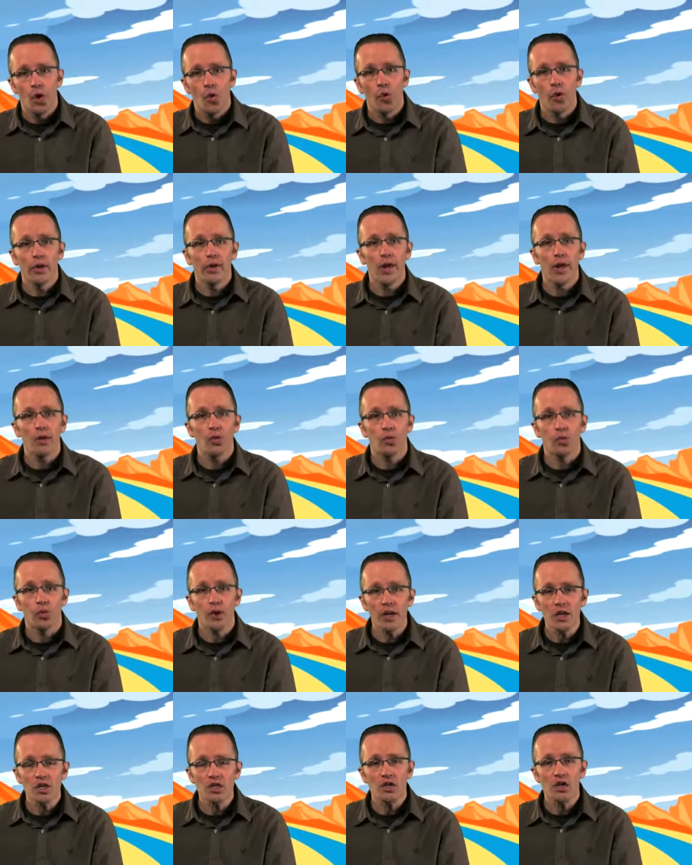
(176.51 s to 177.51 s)
When they
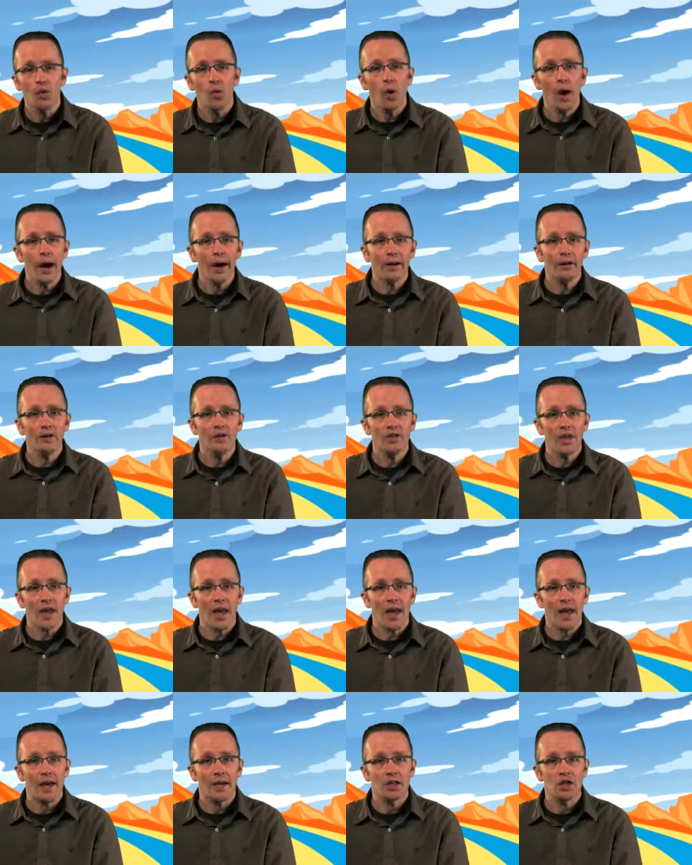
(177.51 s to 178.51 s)
reached the water's
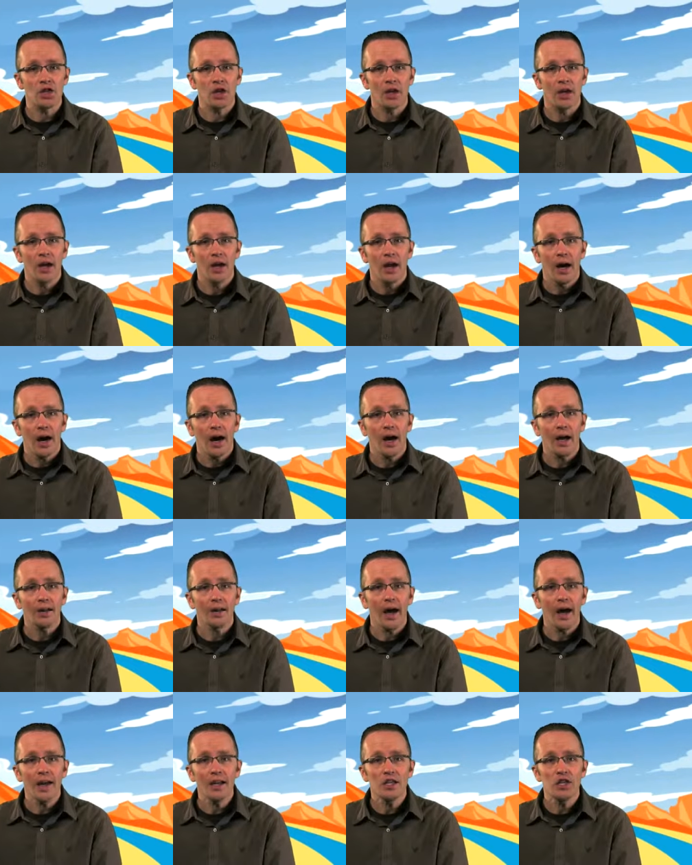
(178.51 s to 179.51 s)
edge,
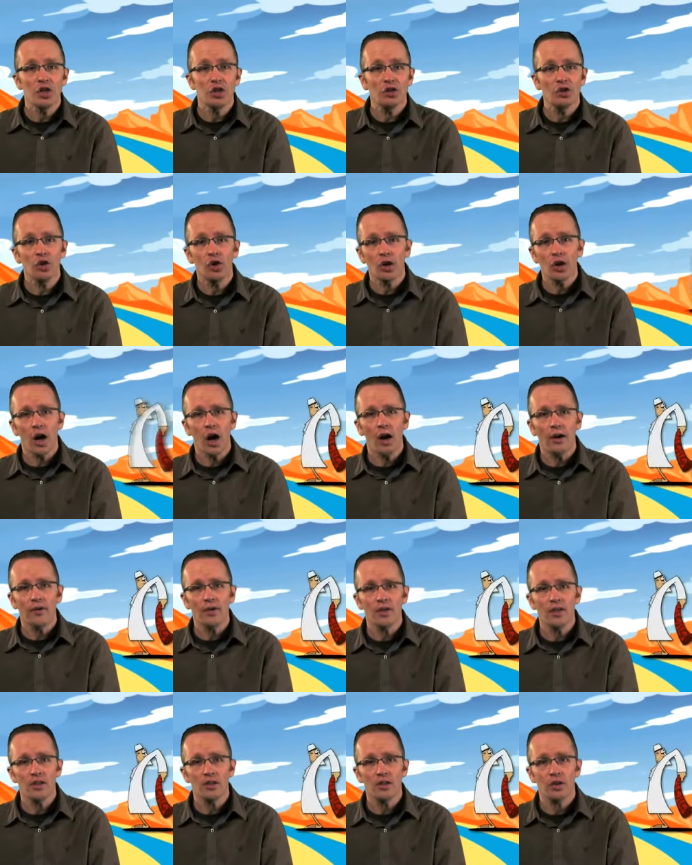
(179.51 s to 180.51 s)
Elijah took off
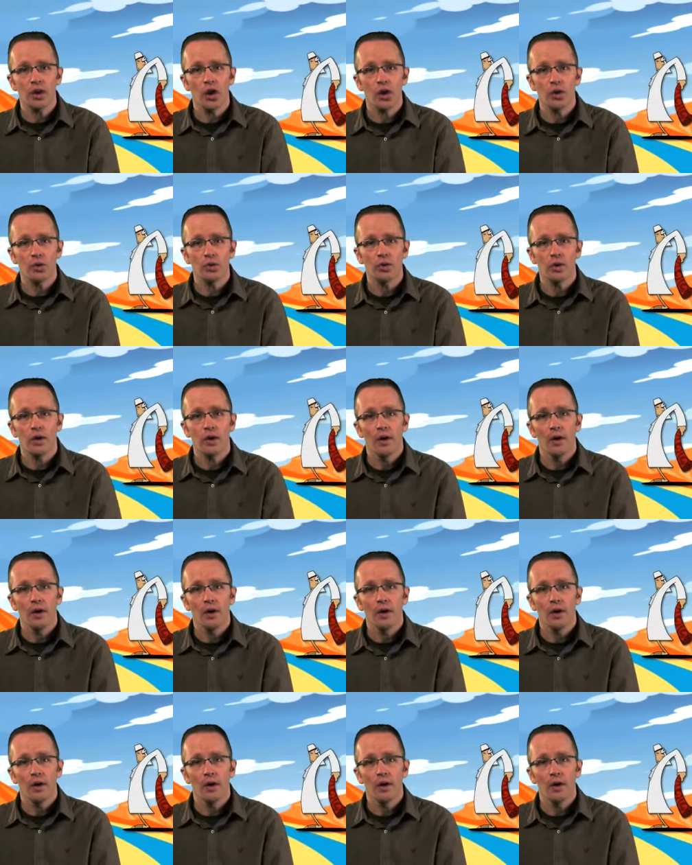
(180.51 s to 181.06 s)
his coat